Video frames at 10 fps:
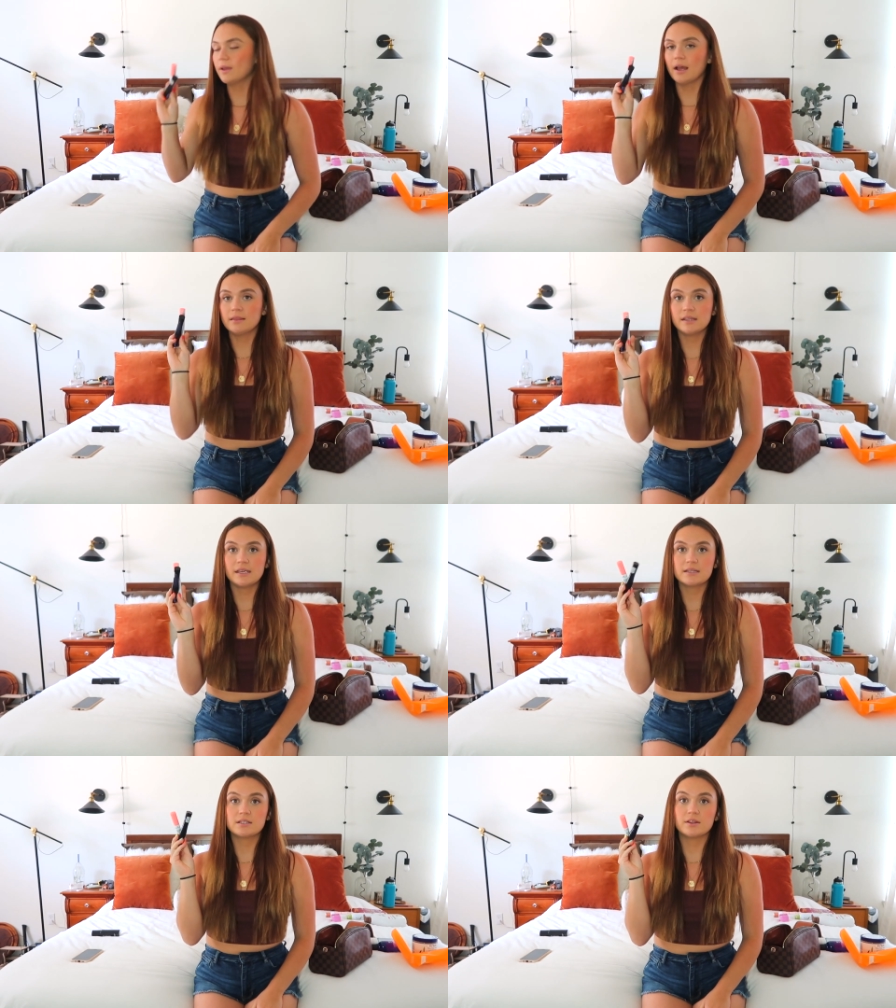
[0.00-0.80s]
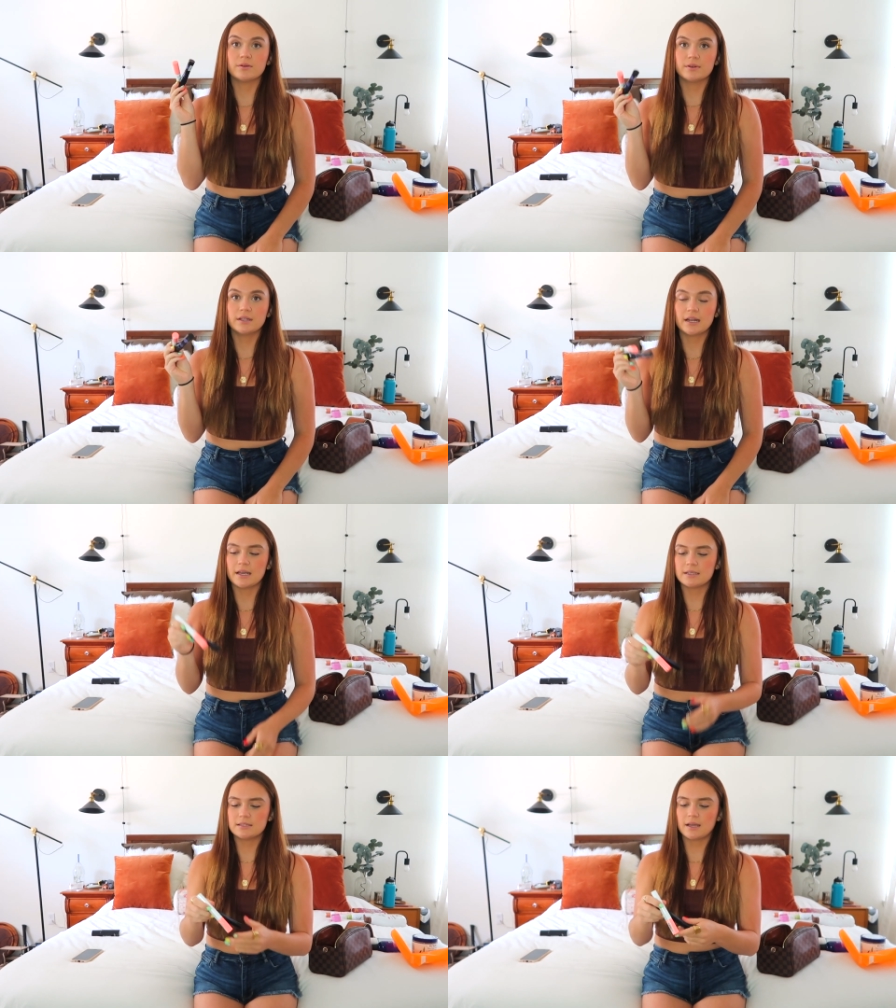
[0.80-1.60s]
we got these. They're really
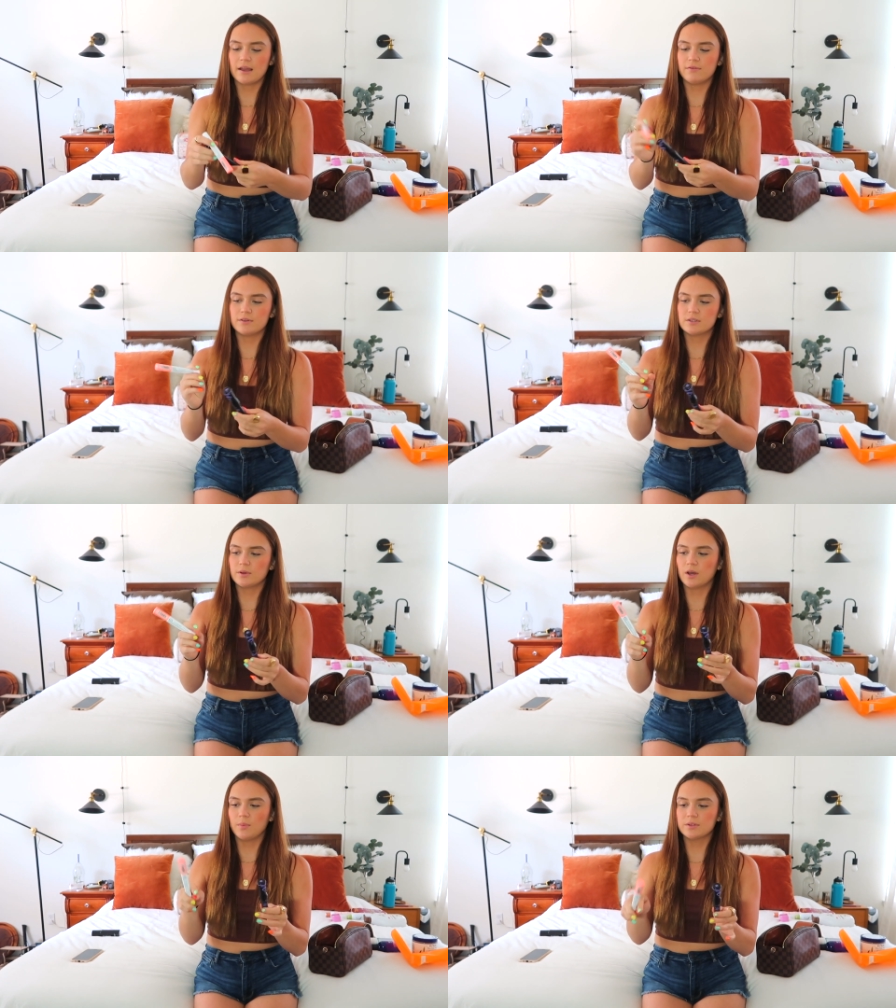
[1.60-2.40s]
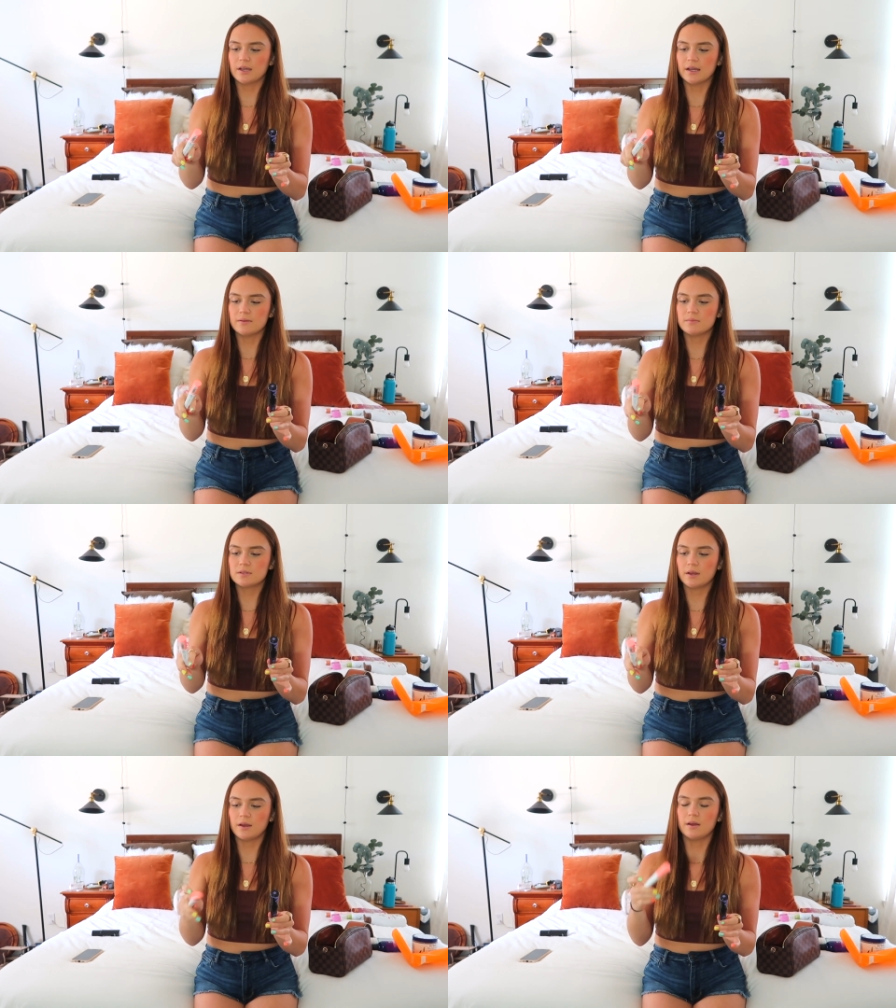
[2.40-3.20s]
nice. I've used them a couple
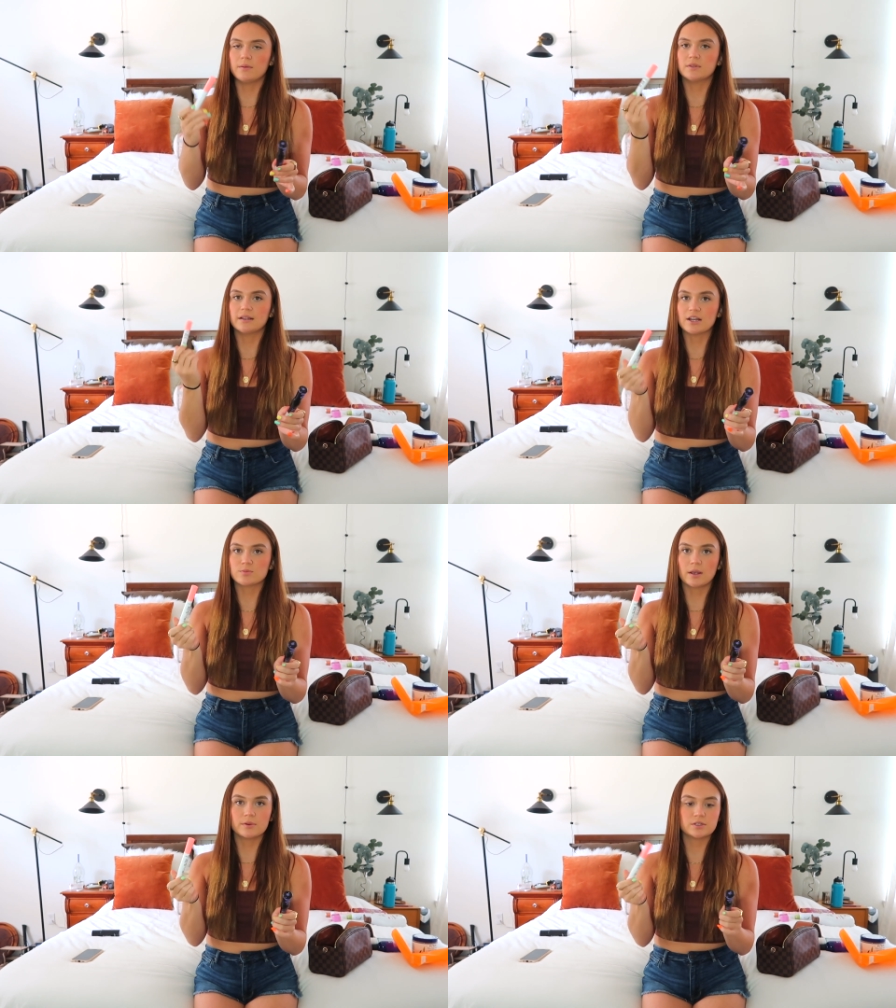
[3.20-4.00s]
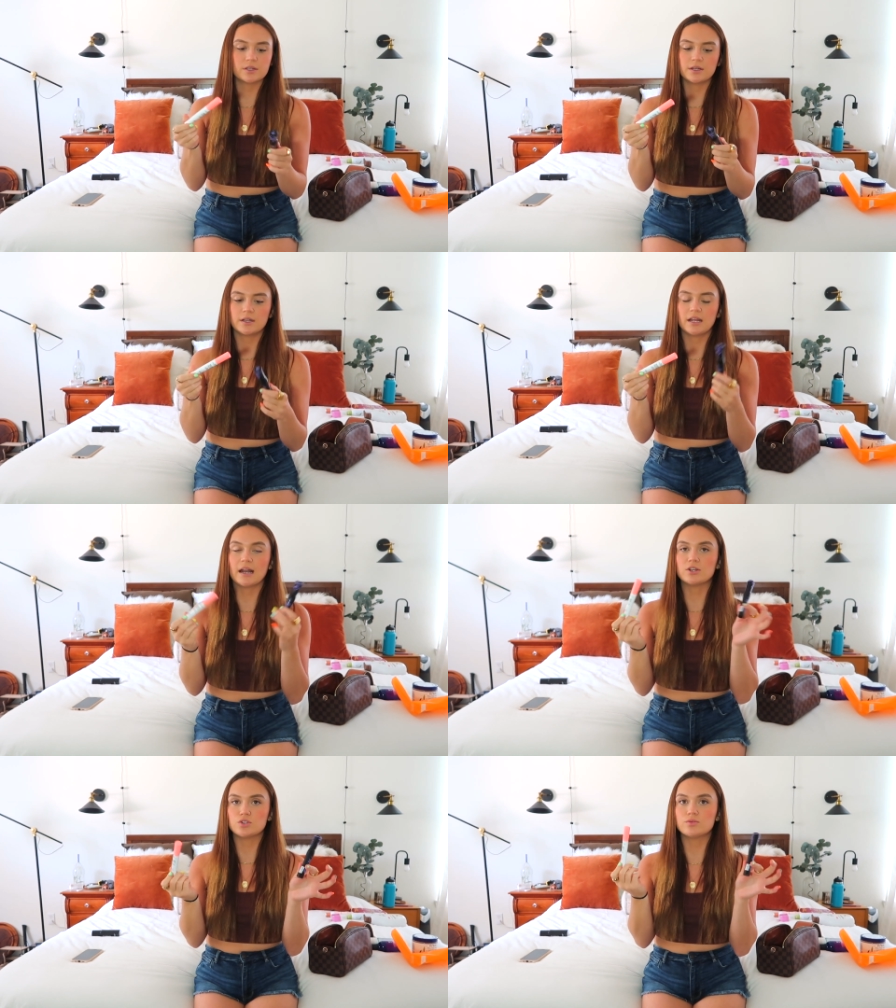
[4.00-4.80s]
times. Um, the lash primer is good and
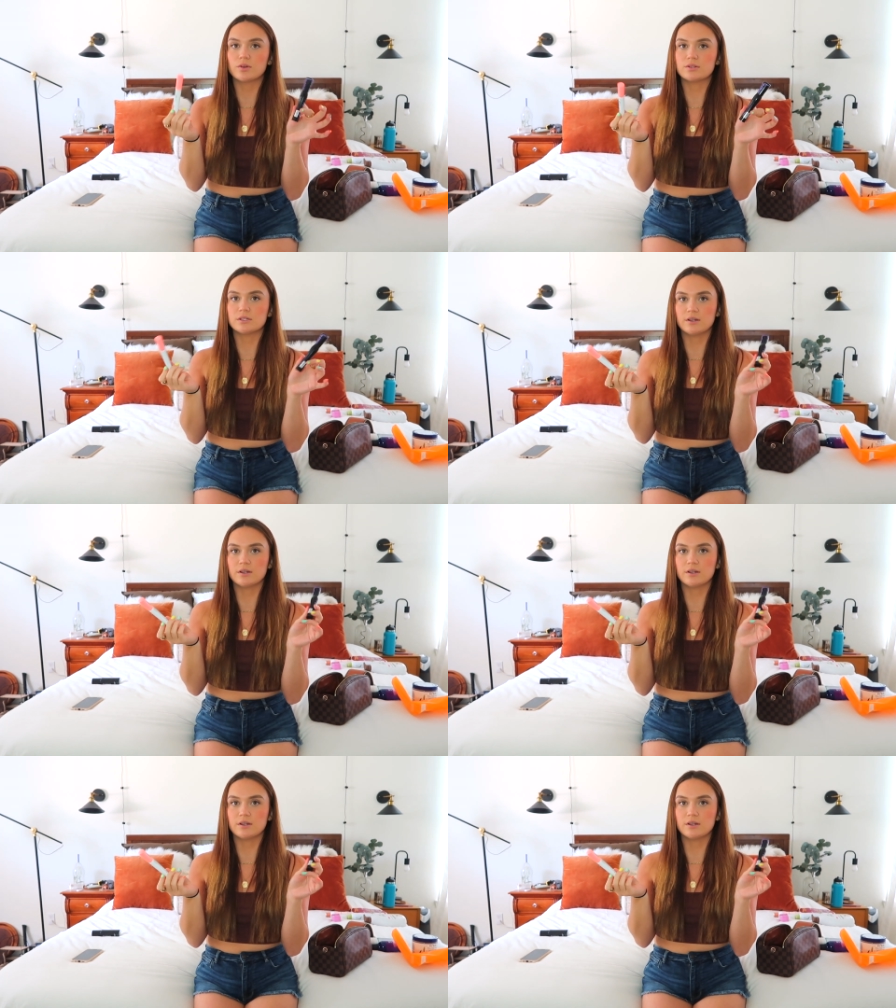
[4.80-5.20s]
I do notice a